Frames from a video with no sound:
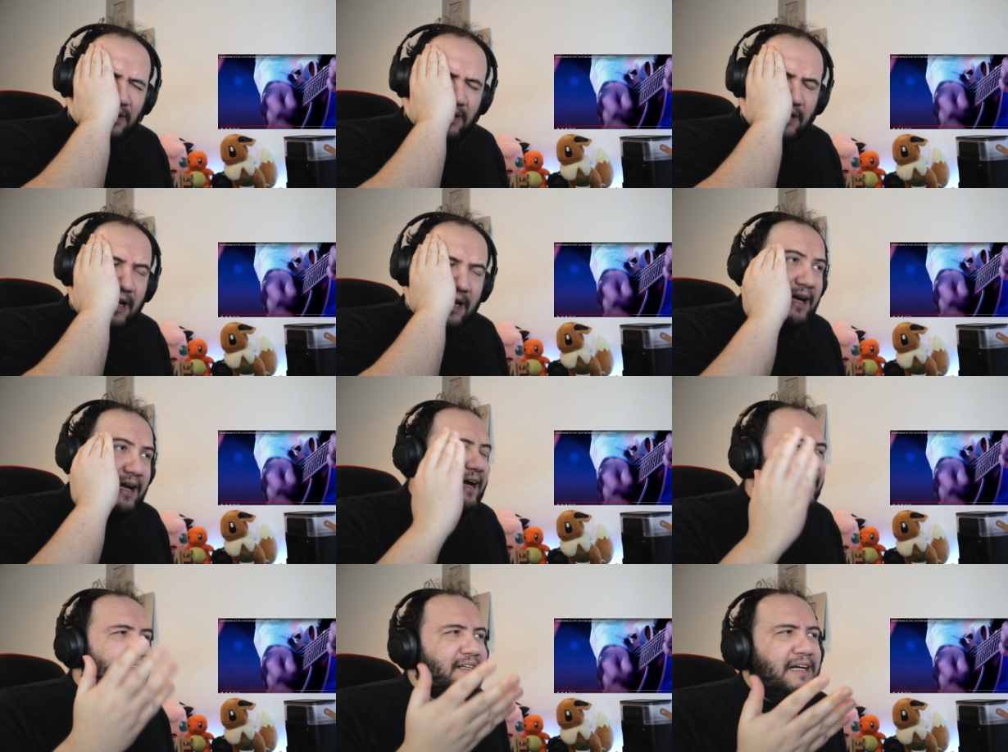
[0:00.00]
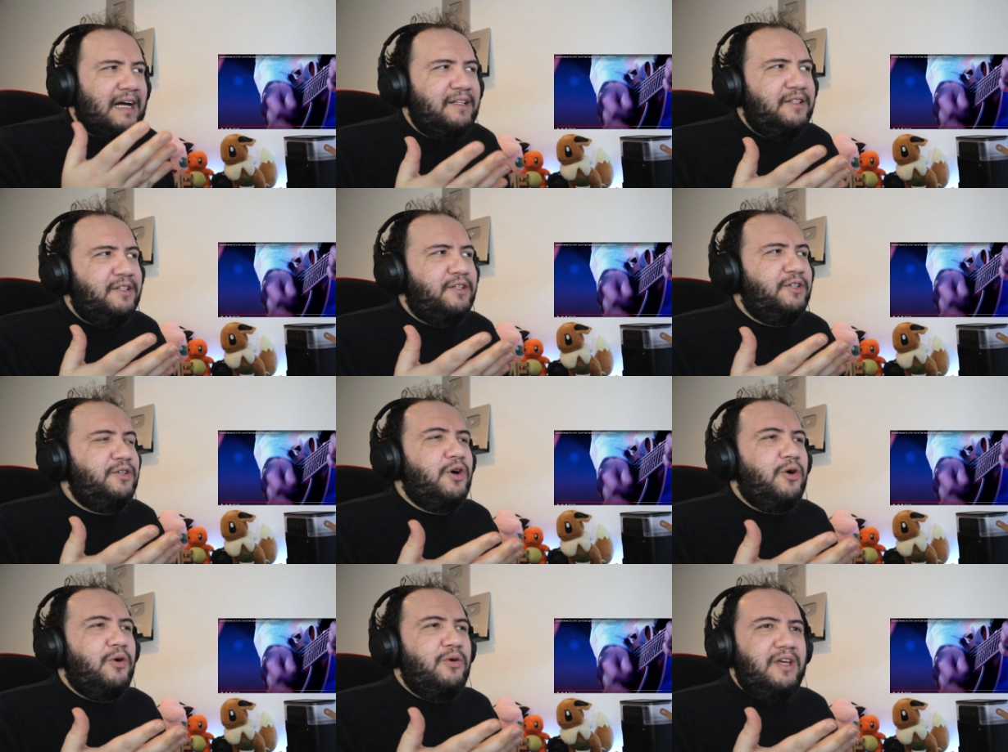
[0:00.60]
I
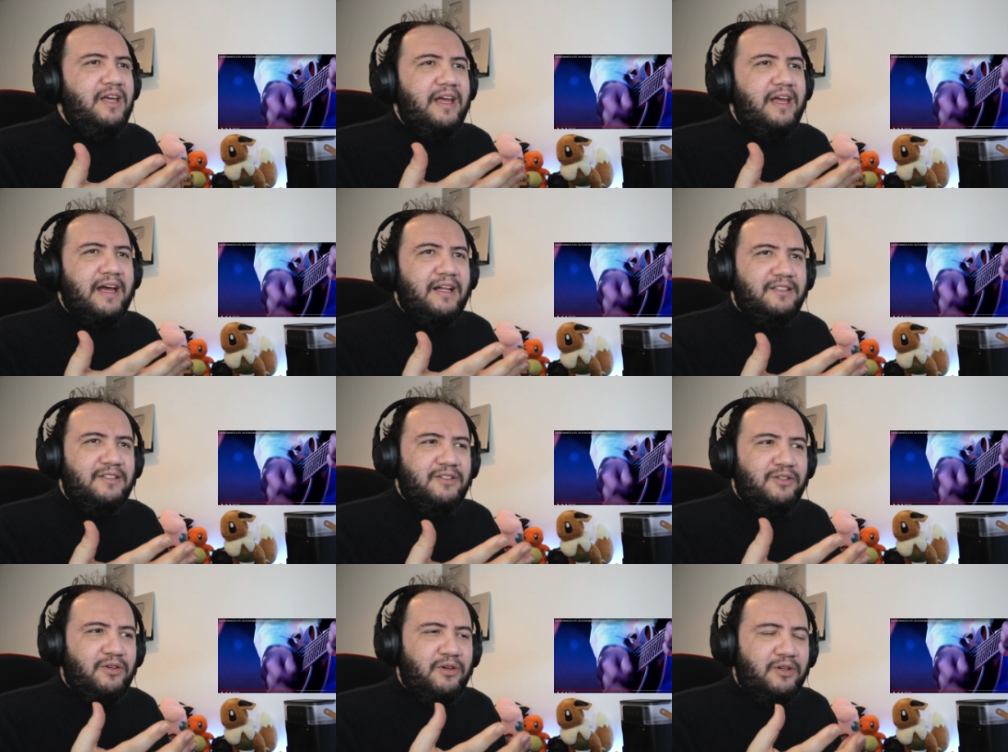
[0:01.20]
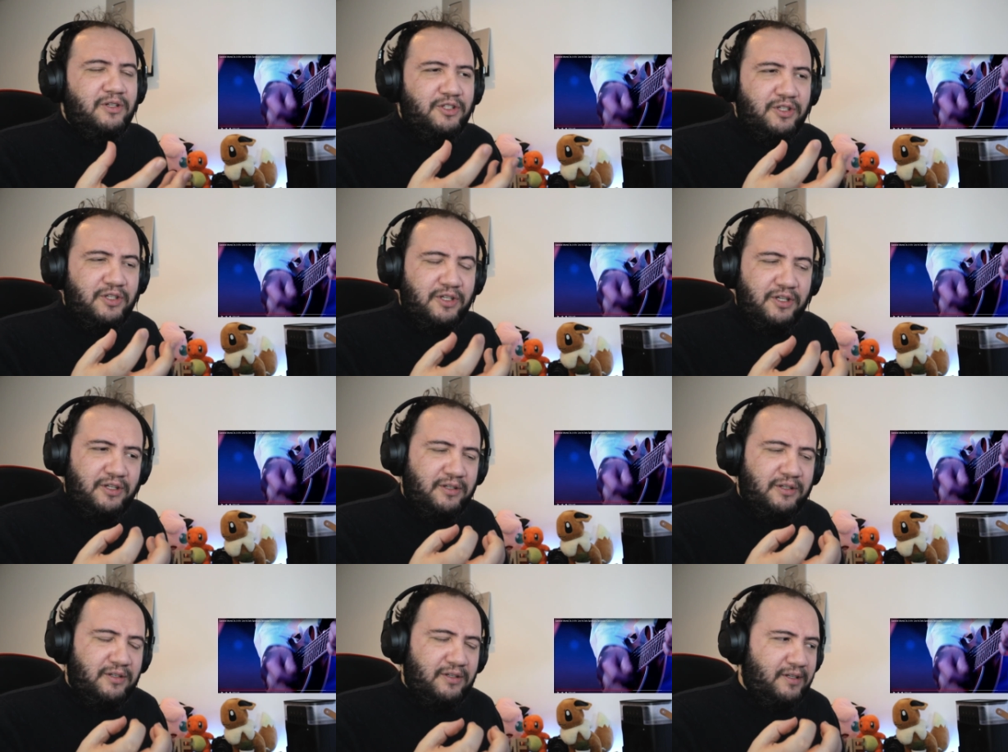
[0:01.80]
didn't know he had such
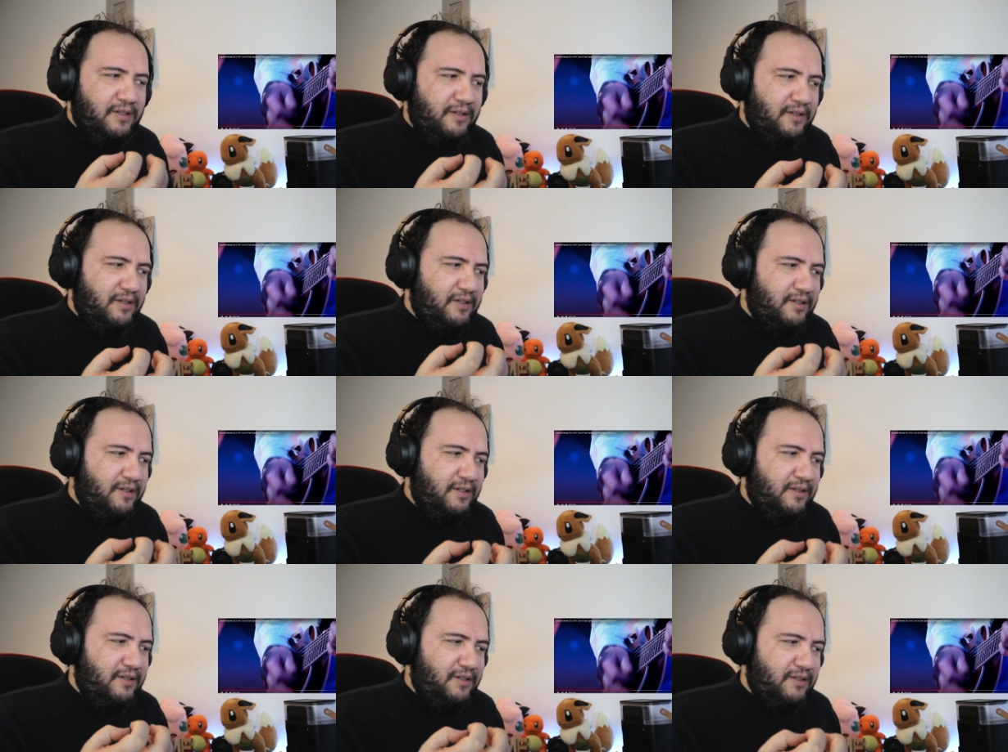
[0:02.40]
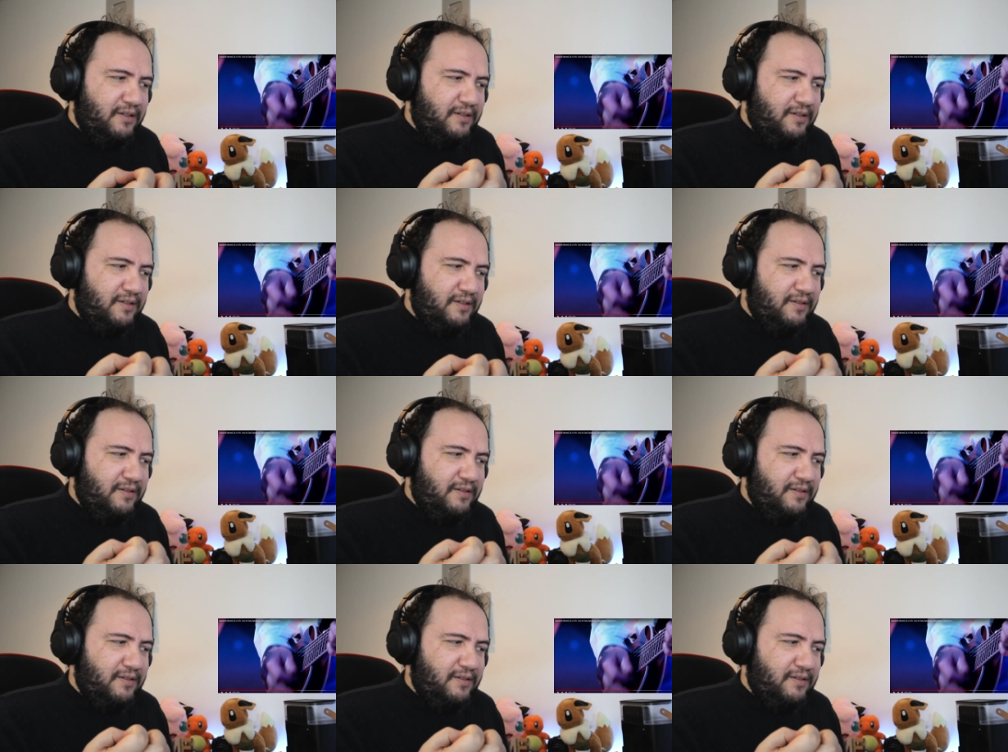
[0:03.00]
a